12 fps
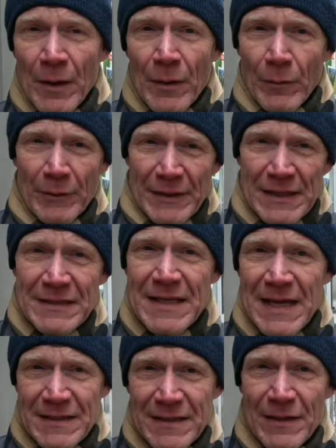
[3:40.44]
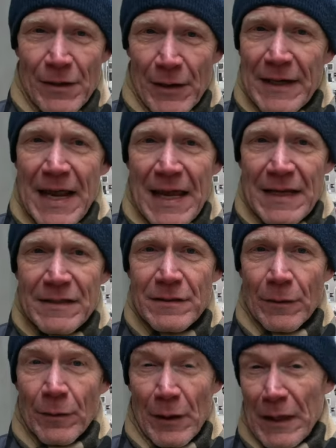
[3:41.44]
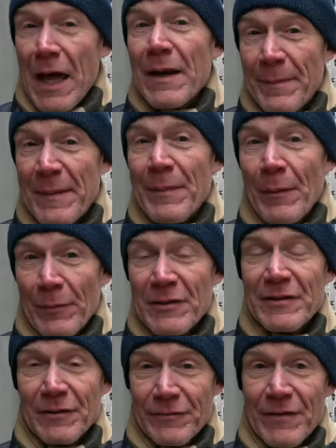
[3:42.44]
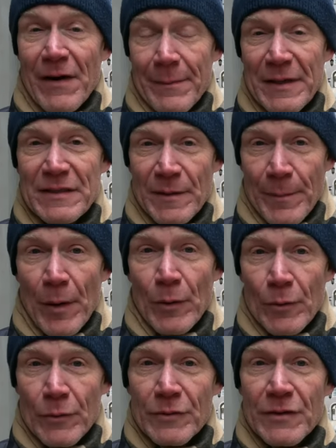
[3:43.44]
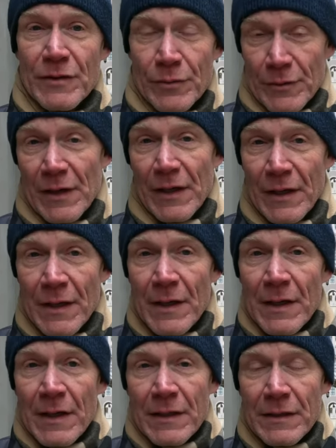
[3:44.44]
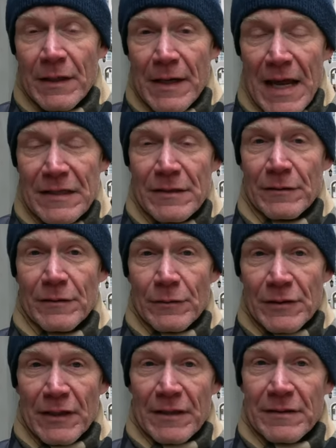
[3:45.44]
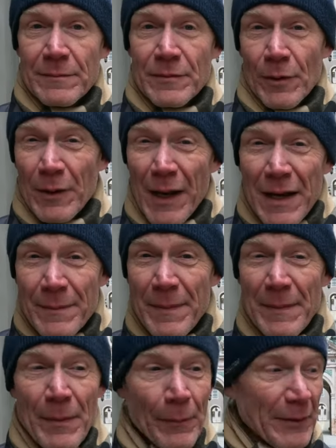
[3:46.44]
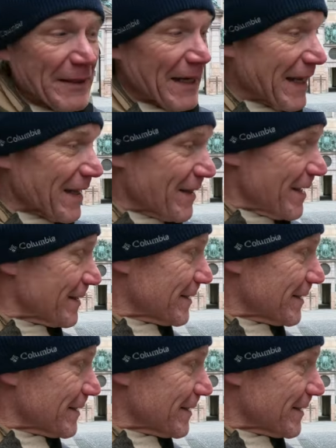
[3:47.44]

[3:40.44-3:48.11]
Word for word: Well, in these days, in the early days, so a lot of people were still very much opposed to National Socialism. So a lot of people would take this